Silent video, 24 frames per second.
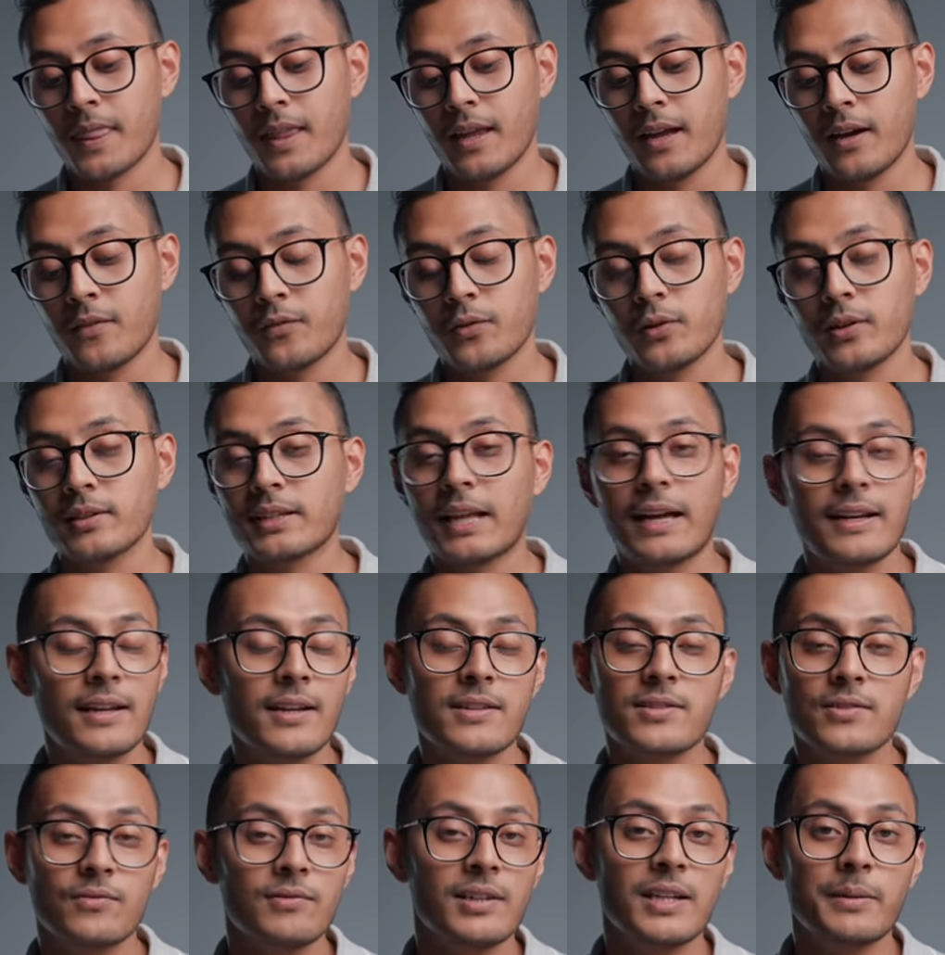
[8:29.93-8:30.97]
I feel like that
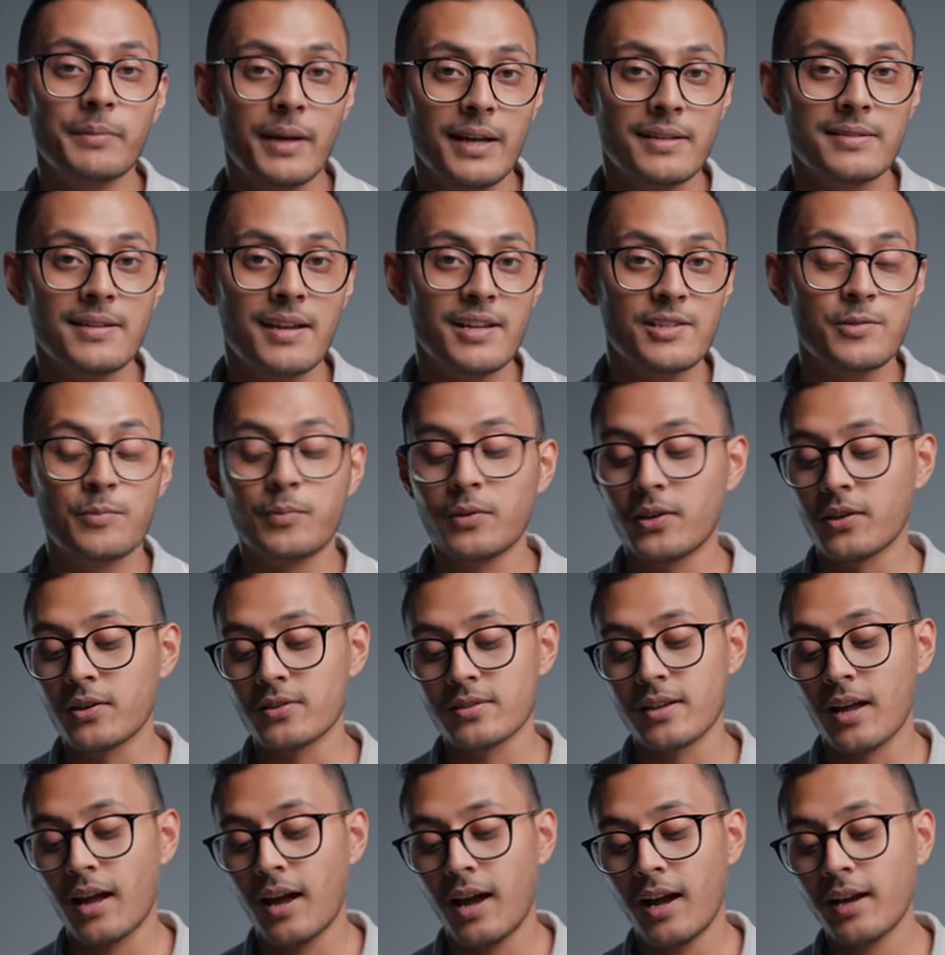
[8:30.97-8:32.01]
doesn't really make sense because
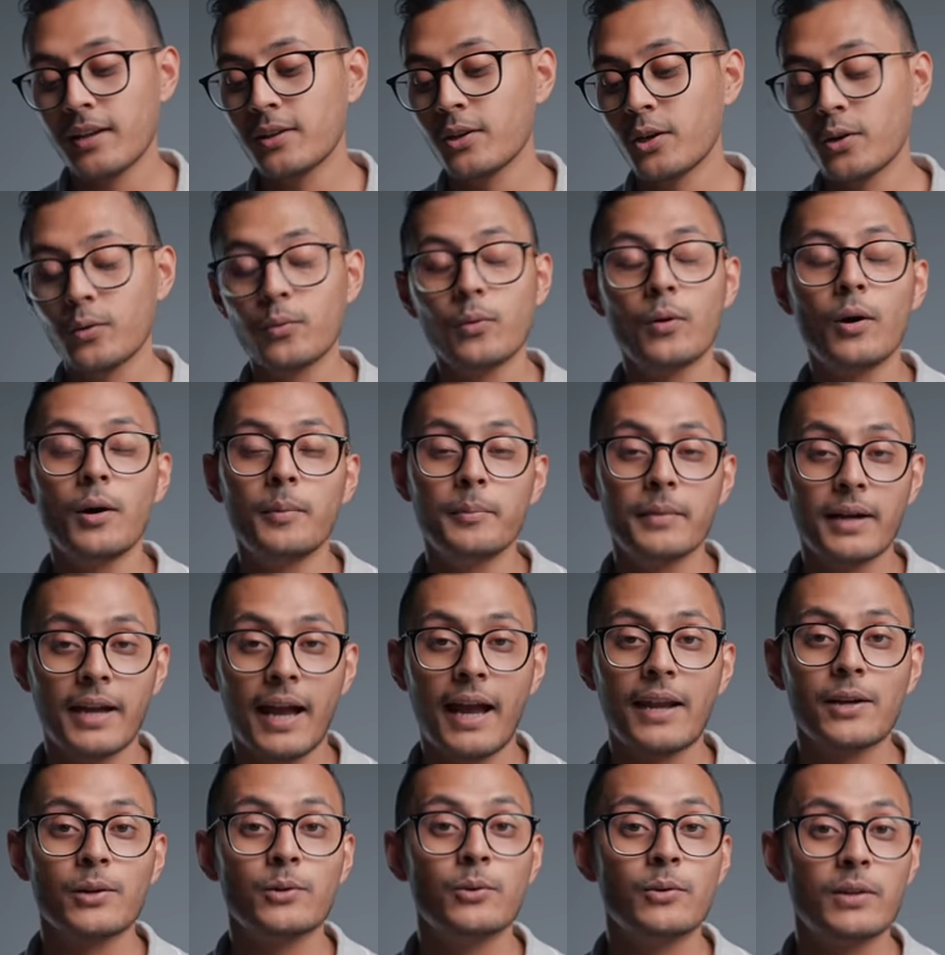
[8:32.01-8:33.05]
I know what
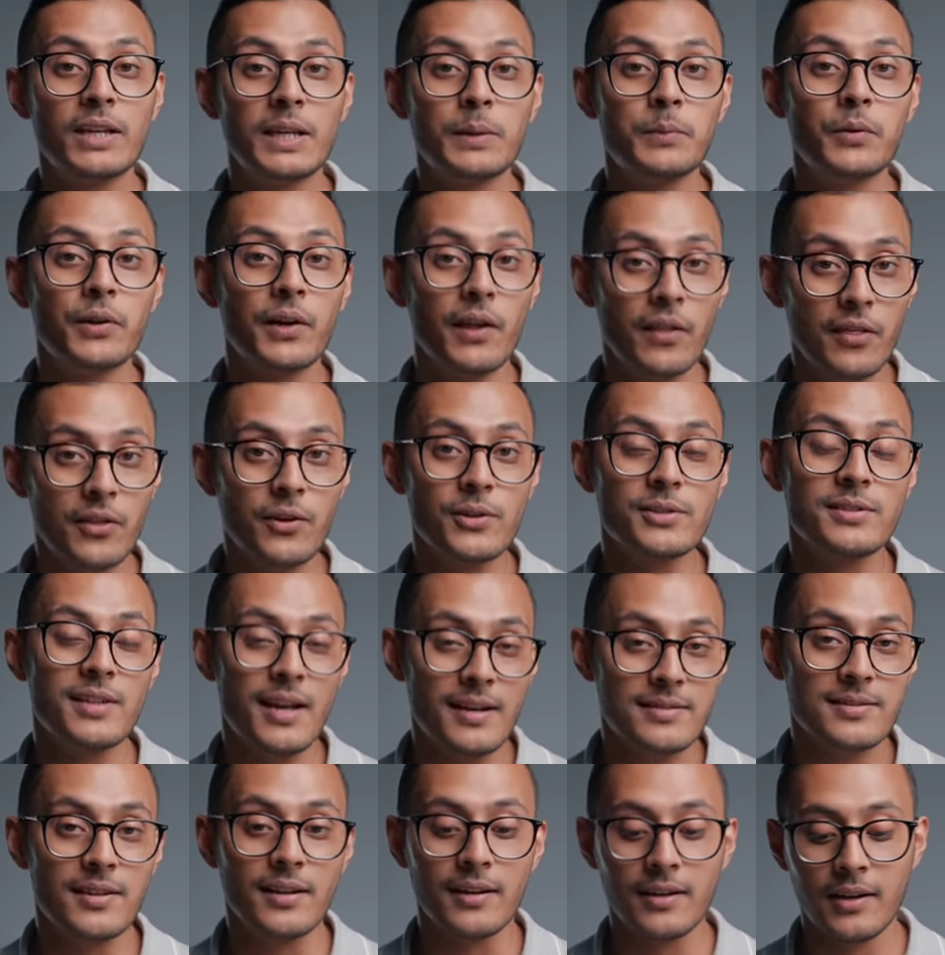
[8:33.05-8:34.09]
mechanical keyboard
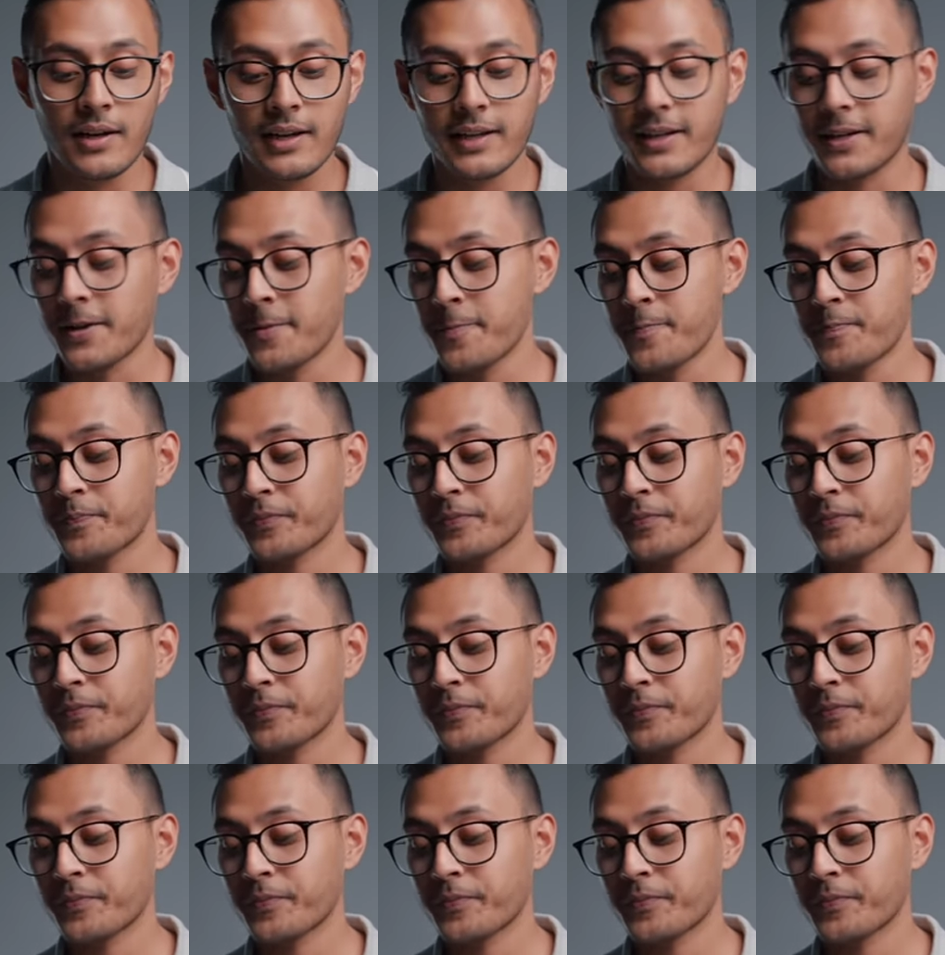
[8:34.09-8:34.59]
enthusiasts are like.